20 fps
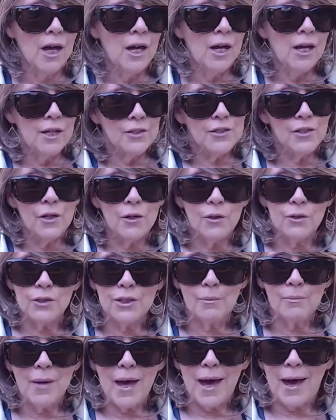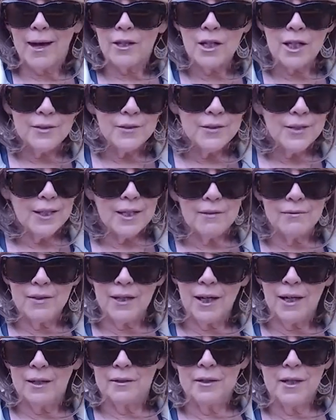So some add-ons that I've
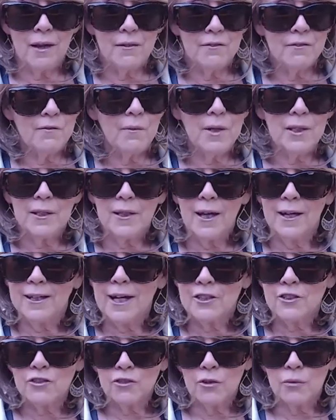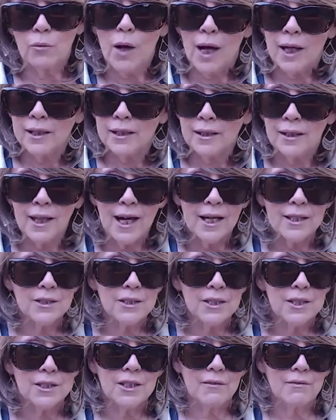gotten have been like extra wine
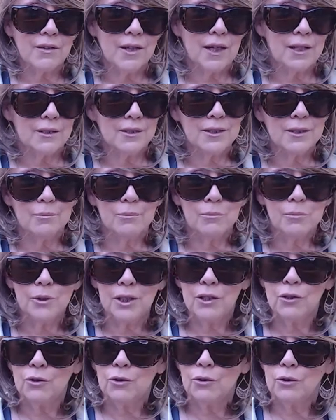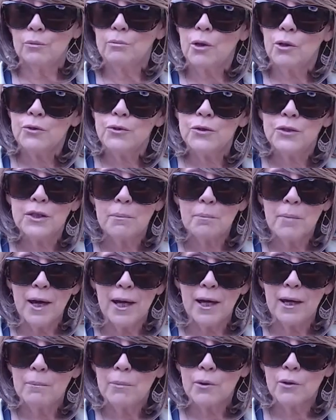glasses. I've gotten some pretty cool post-it
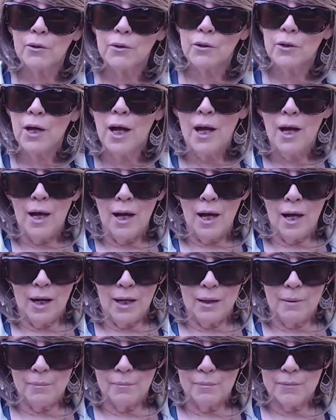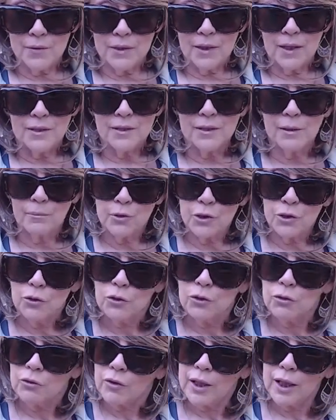paper, um, some
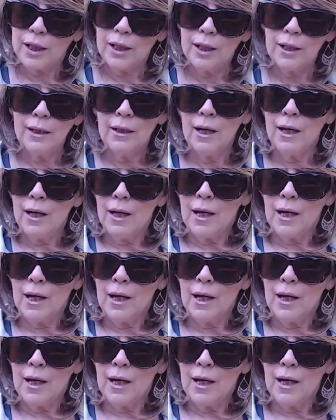jewelry.